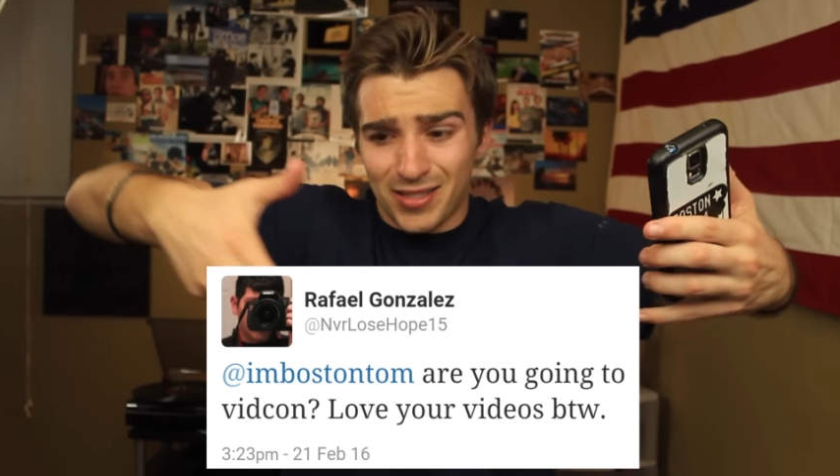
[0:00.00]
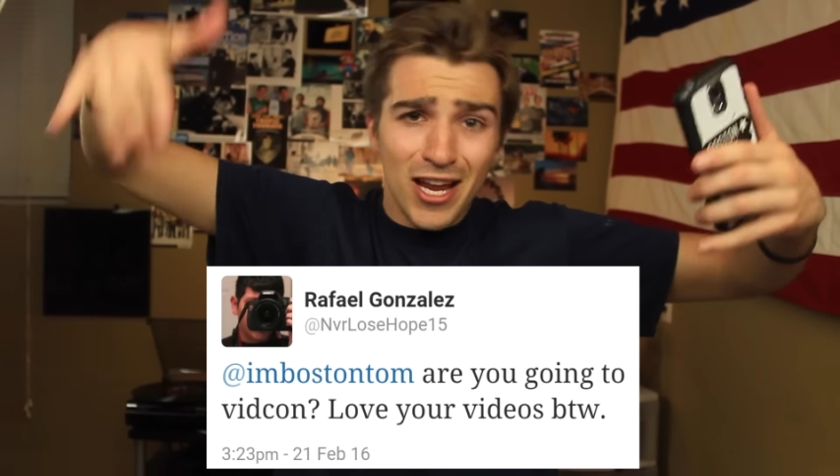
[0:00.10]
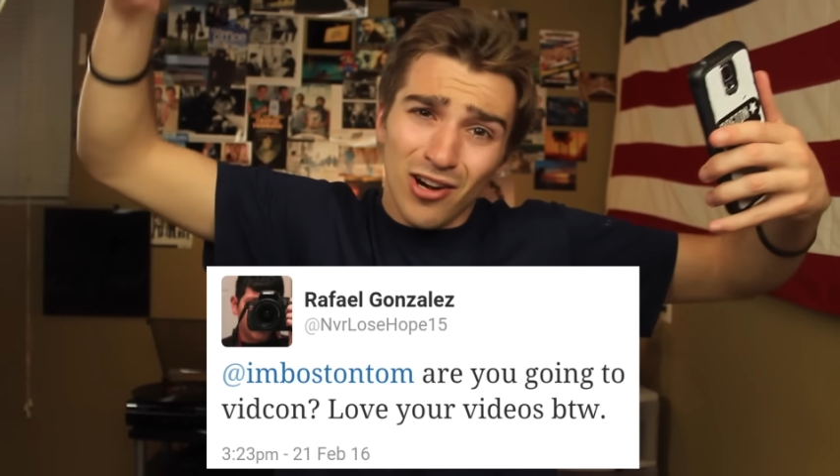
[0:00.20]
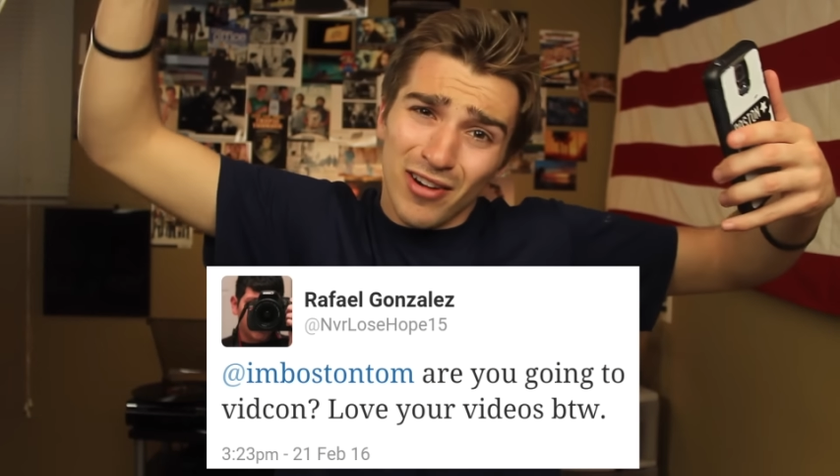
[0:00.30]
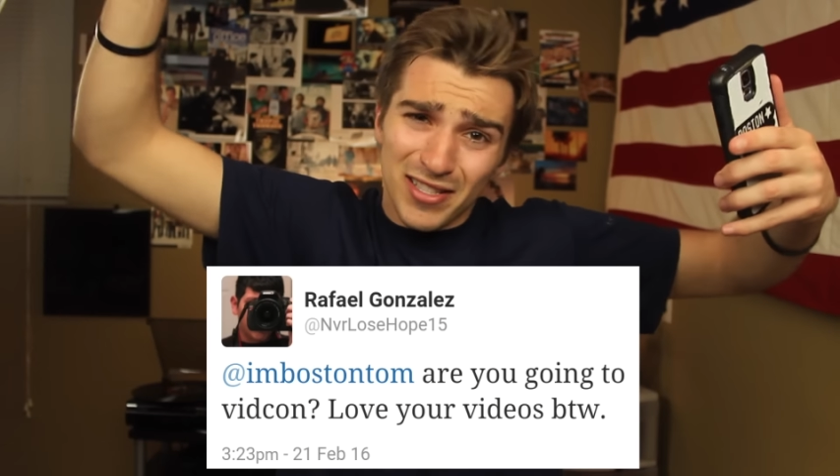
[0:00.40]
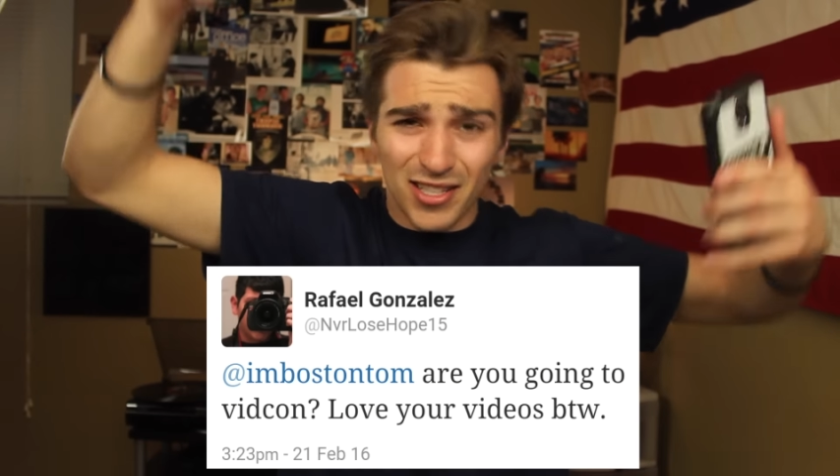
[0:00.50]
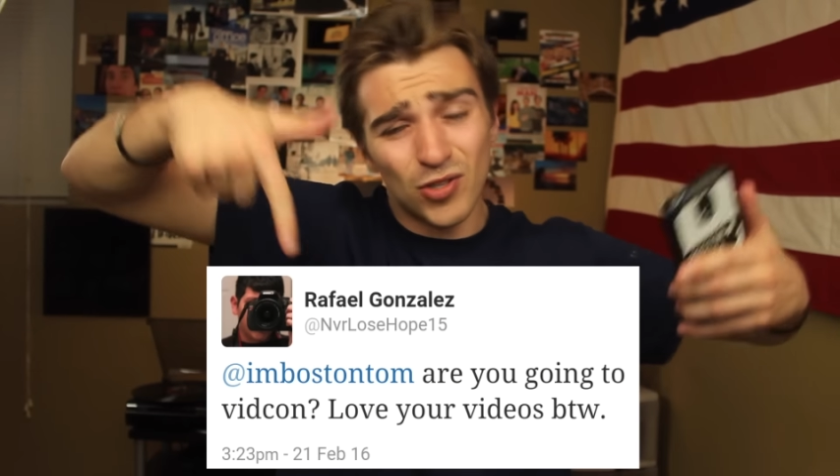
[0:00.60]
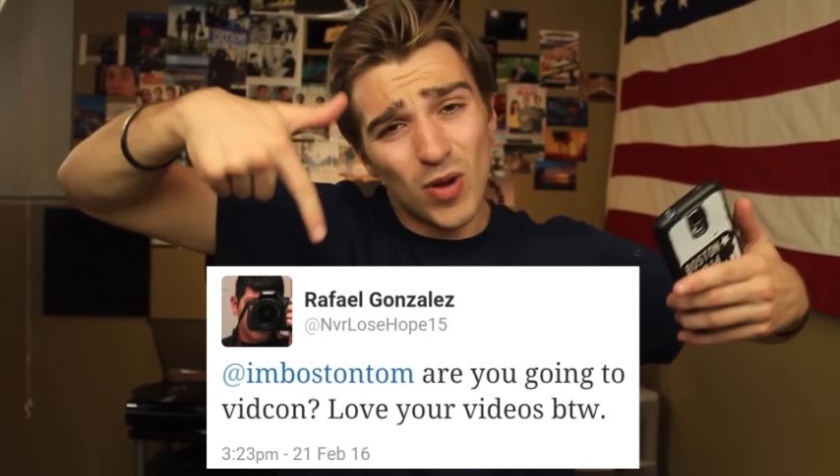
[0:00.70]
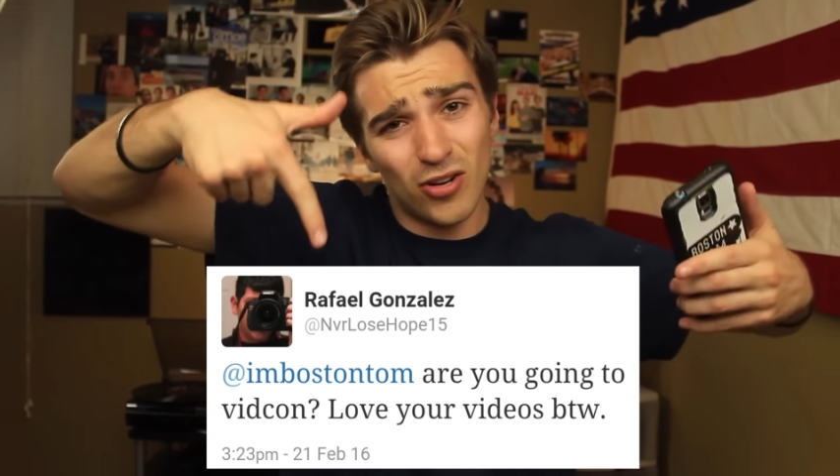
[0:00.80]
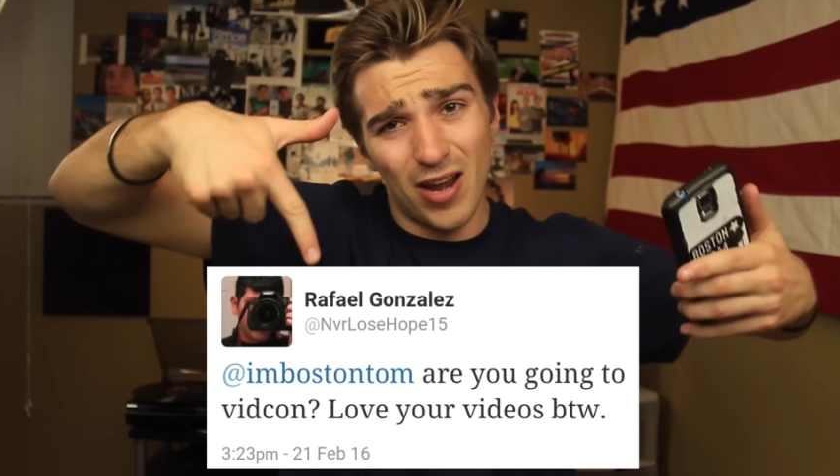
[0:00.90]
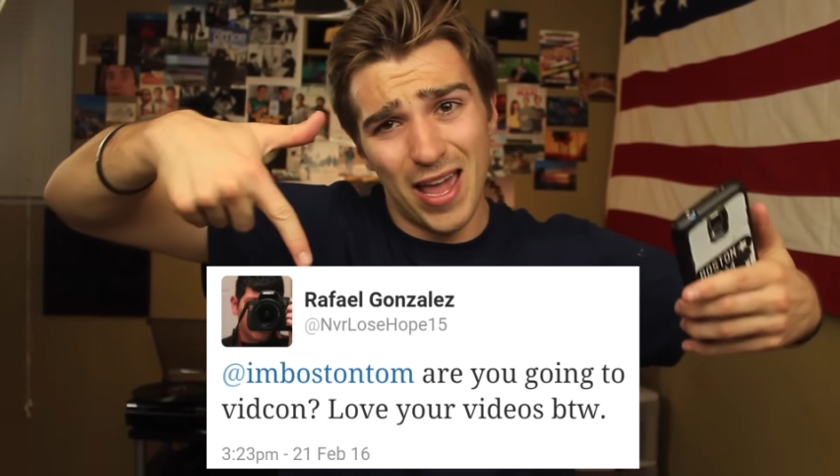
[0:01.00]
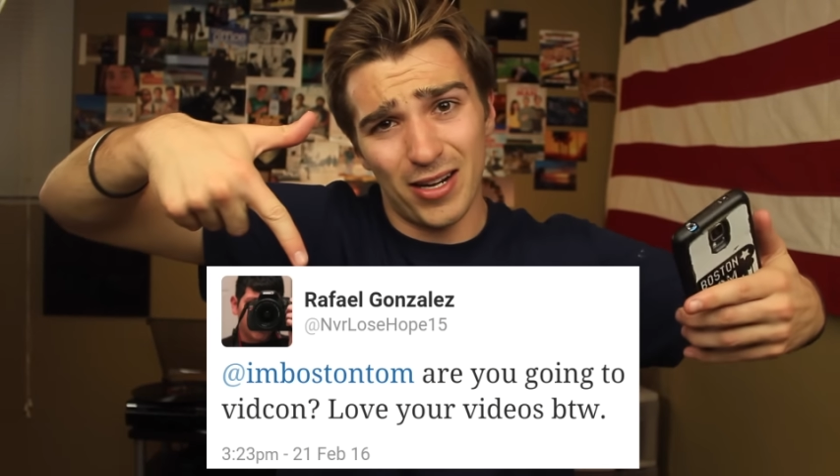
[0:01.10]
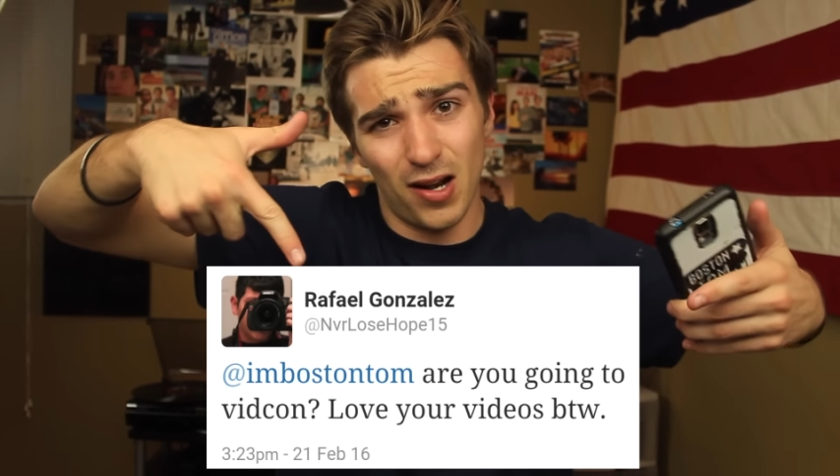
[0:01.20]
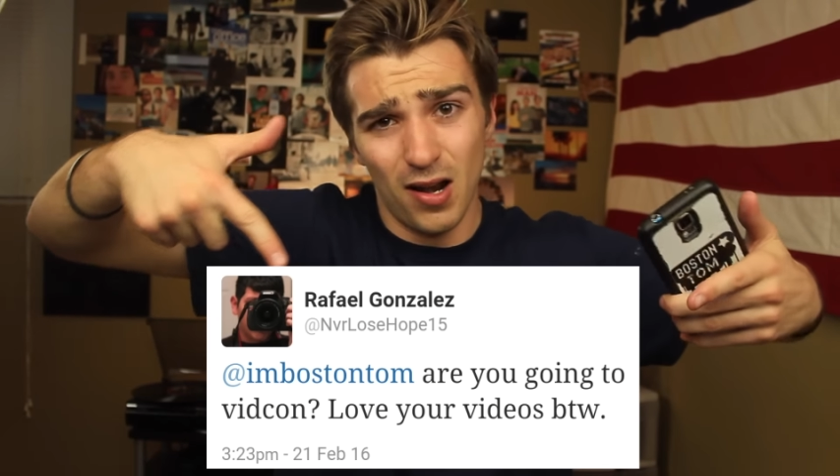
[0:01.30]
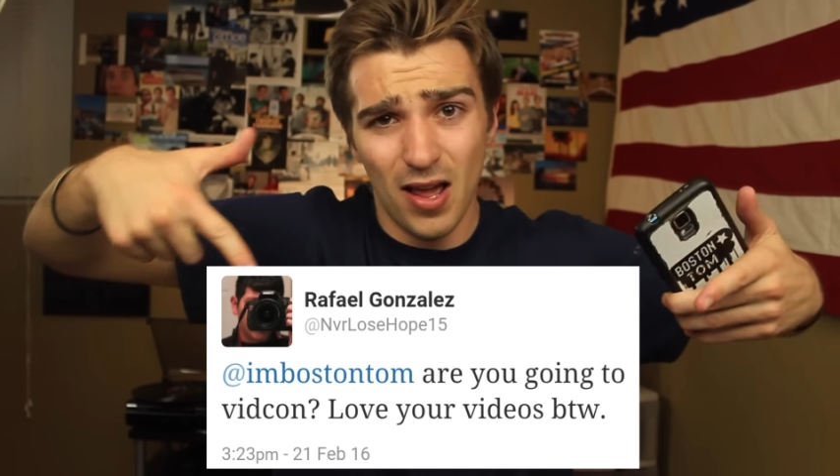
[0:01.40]
Here is his Twitter
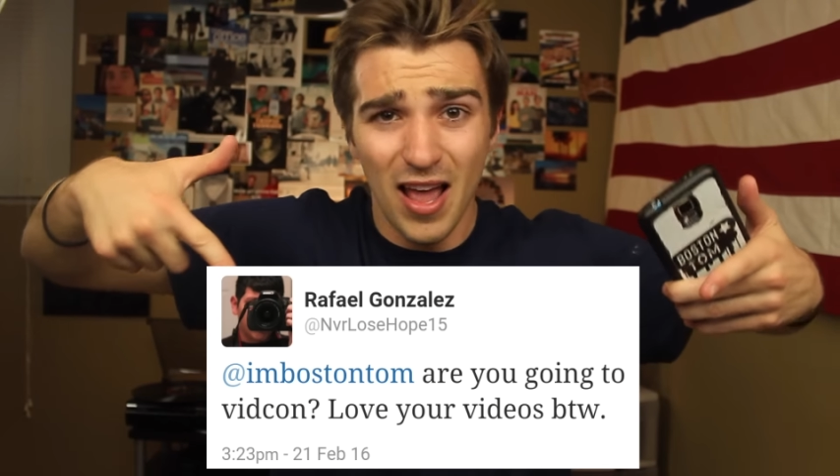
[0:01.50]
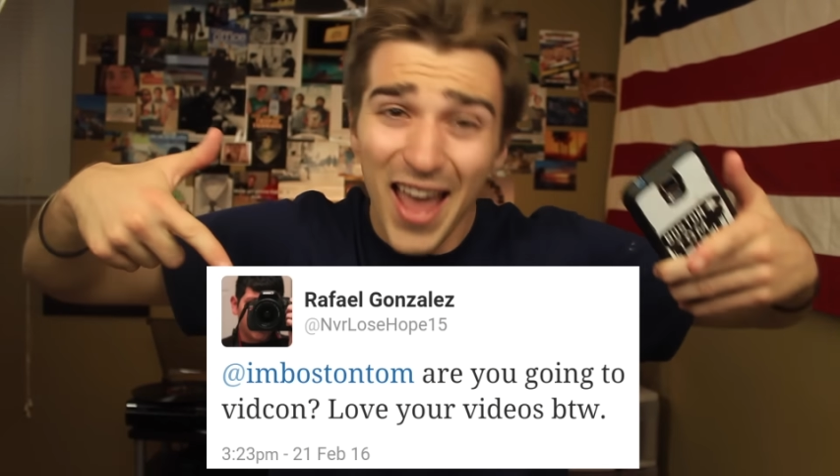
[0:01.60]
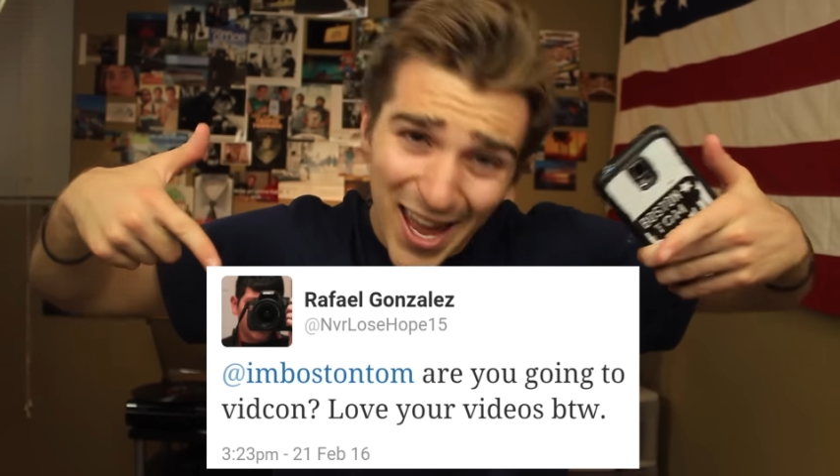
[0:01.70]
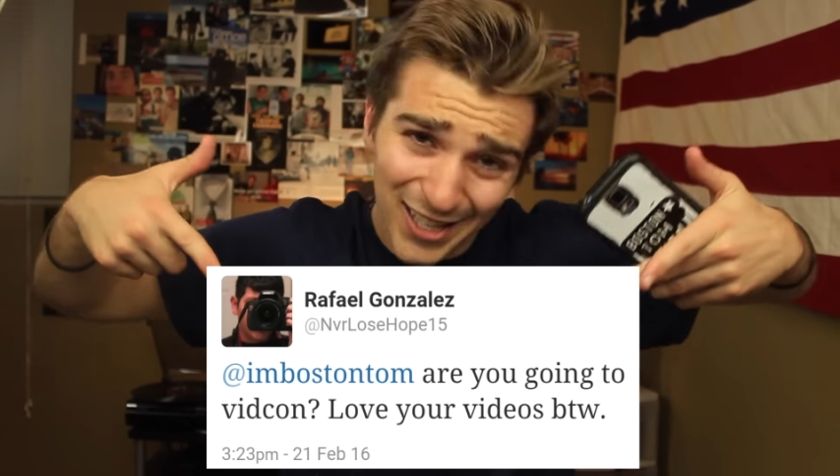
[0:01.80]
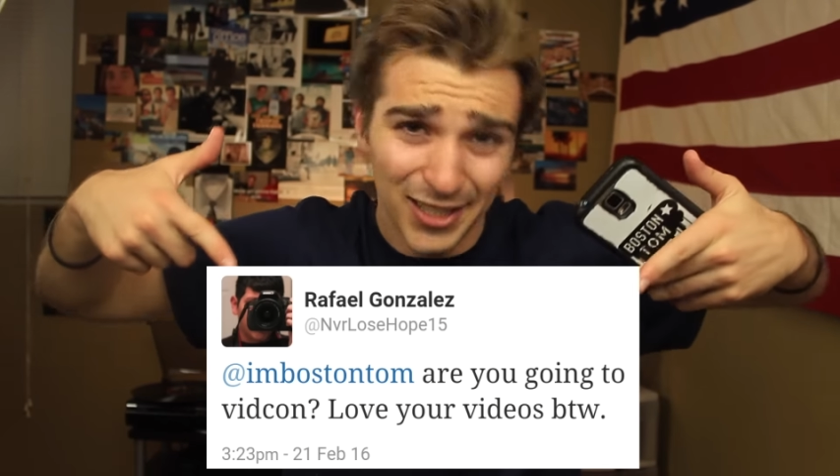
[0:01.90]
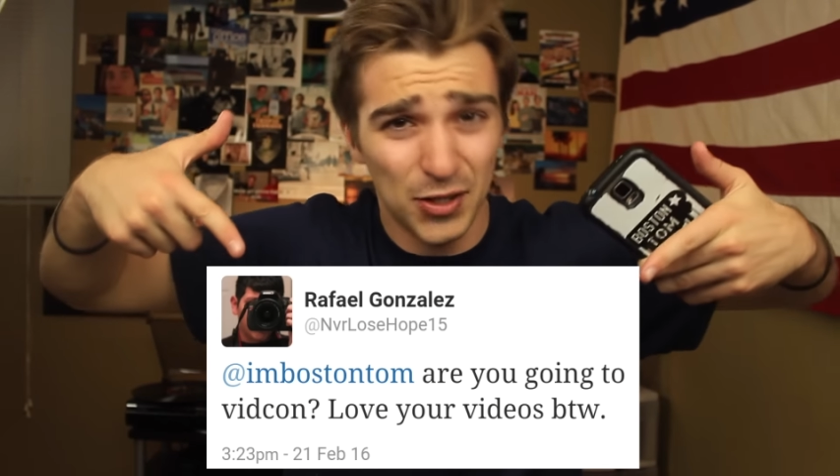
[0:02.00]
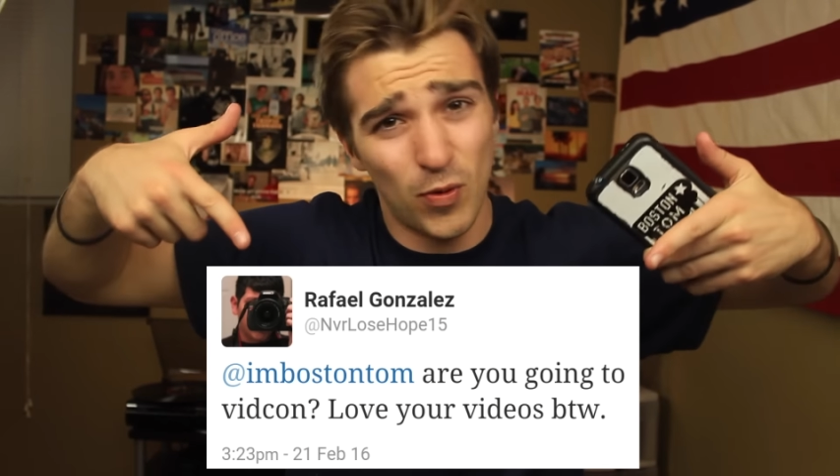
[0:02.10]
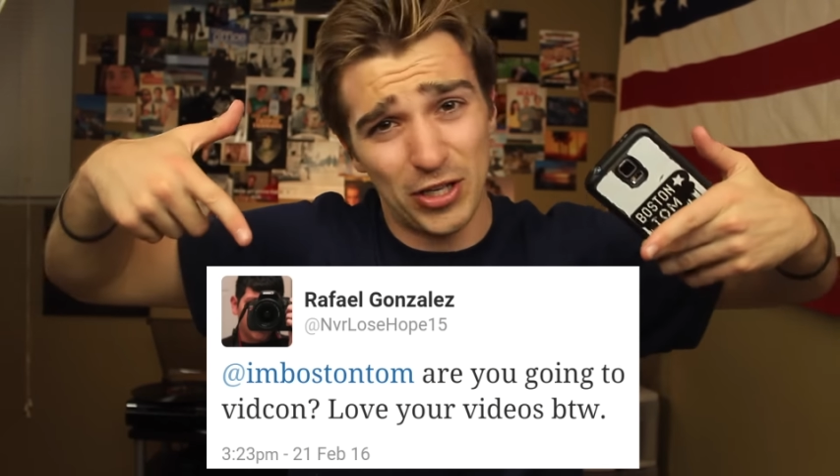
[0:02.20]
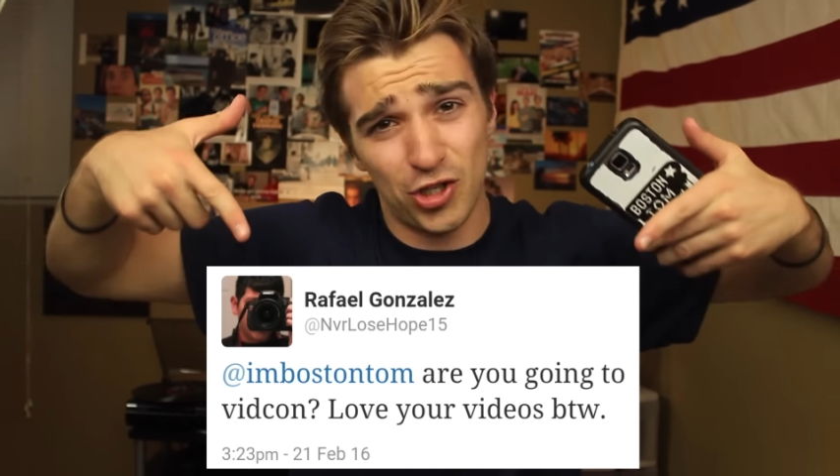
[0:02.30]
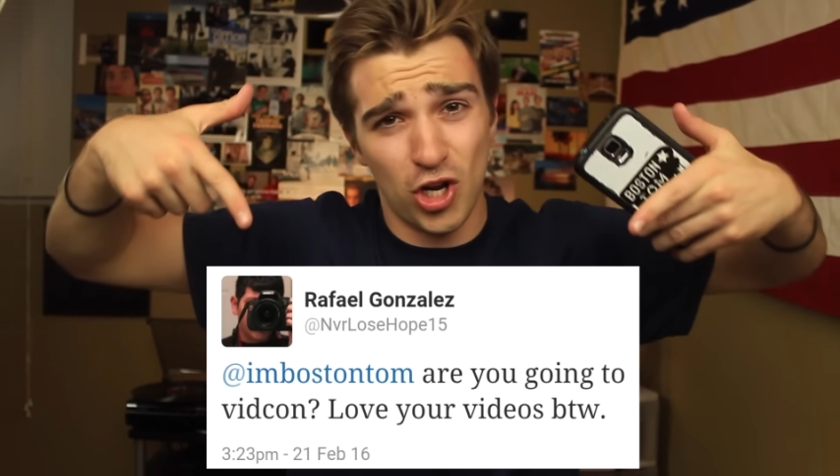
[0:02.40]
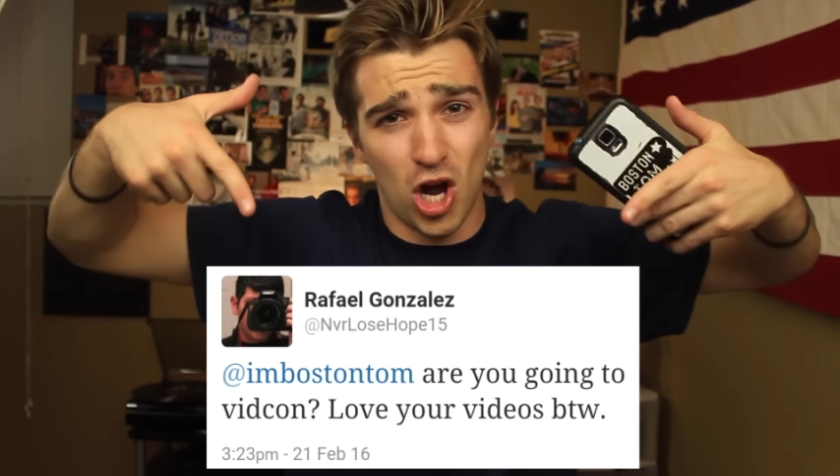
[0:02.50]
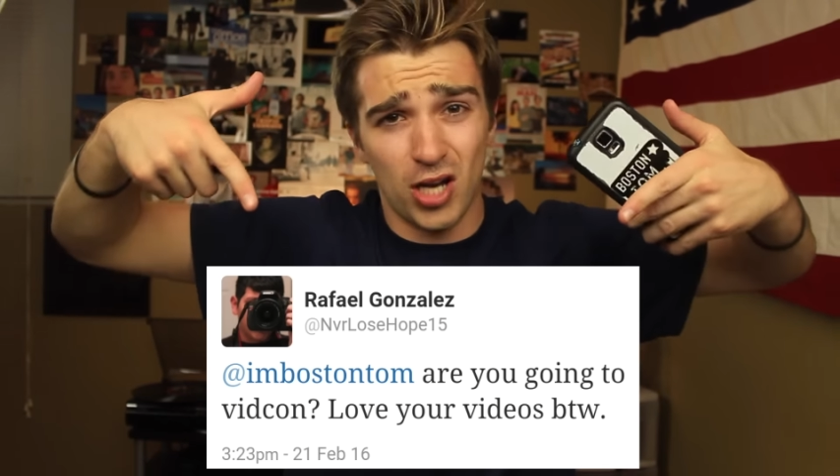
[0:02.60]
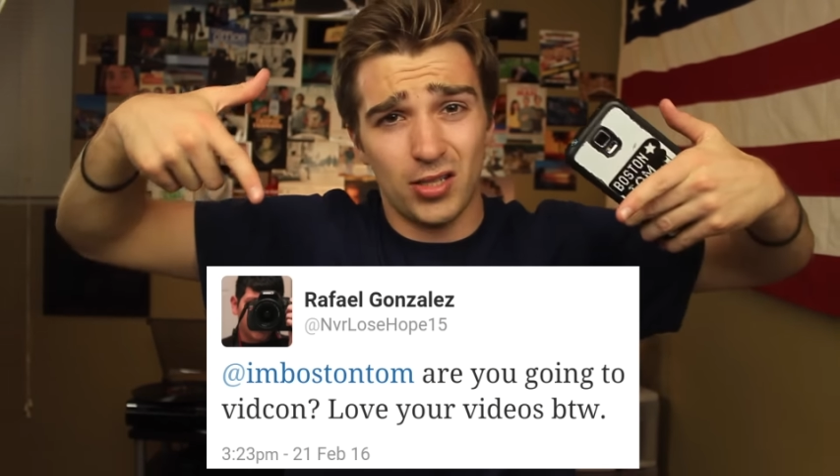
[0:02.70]
handle and his question.